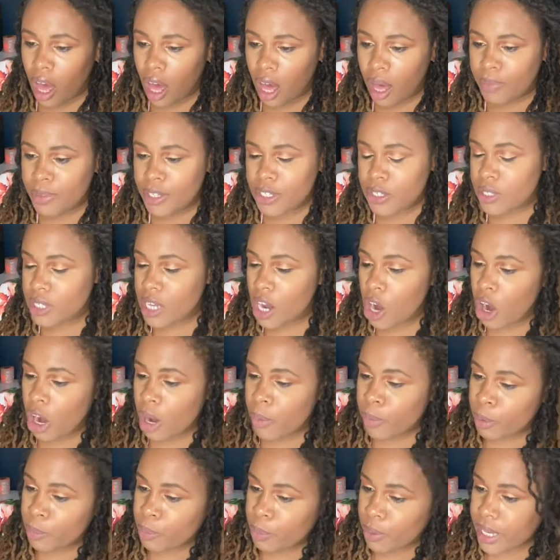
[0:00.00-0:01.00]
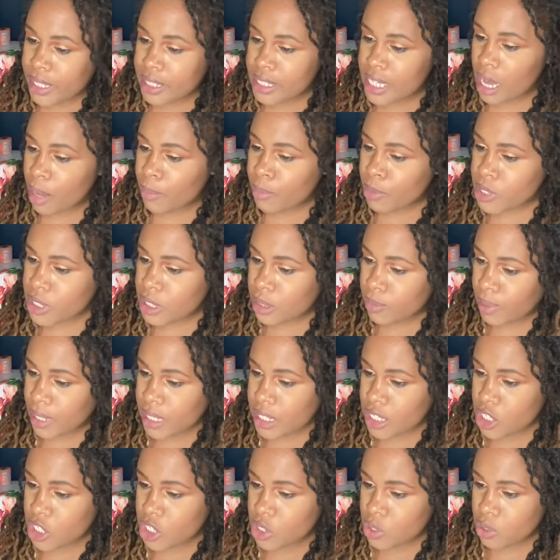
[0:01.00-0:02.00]
This is a horrible breakdown, mostly based
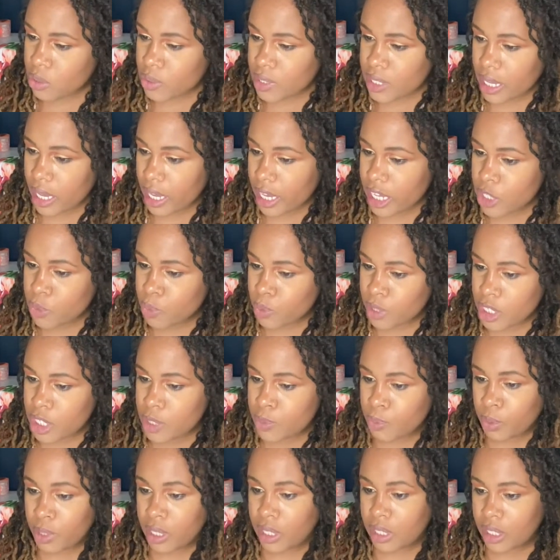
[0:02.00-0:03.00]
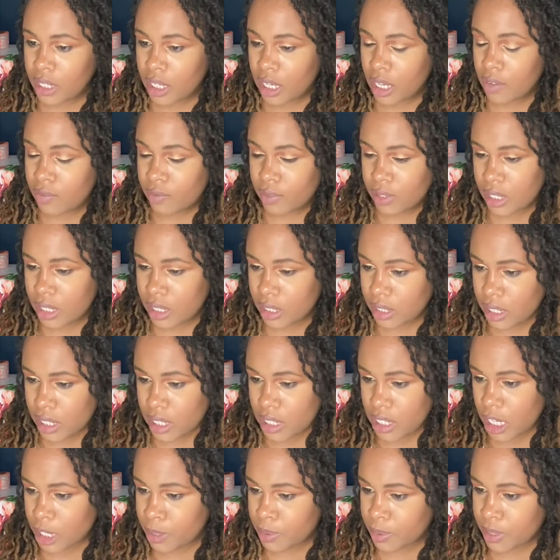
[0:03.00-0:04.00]
in pseudoscience with a sprinkling of legalese
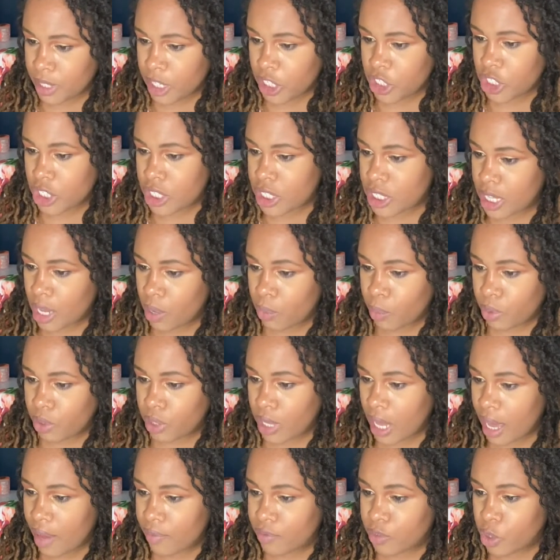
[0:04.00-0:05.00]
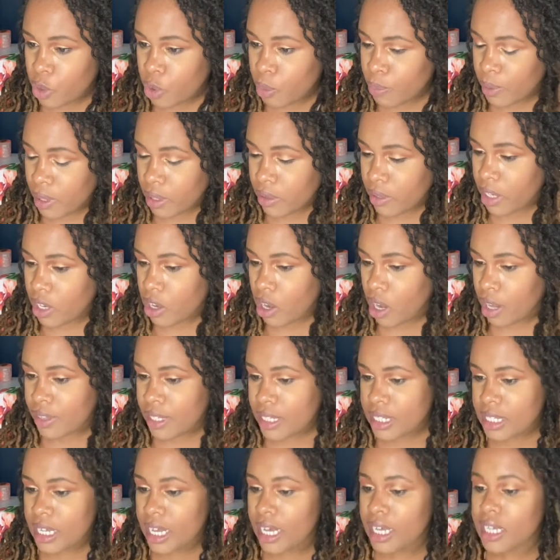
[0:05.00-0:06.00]
explanations that will have no bearing on
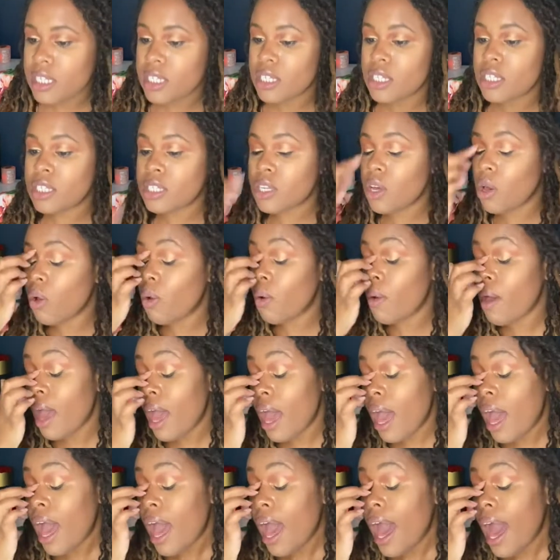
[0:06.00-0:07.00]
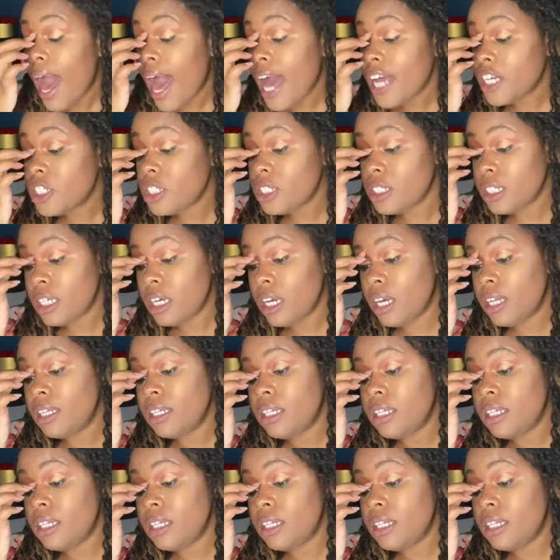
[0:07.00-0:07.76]
this case. So actually,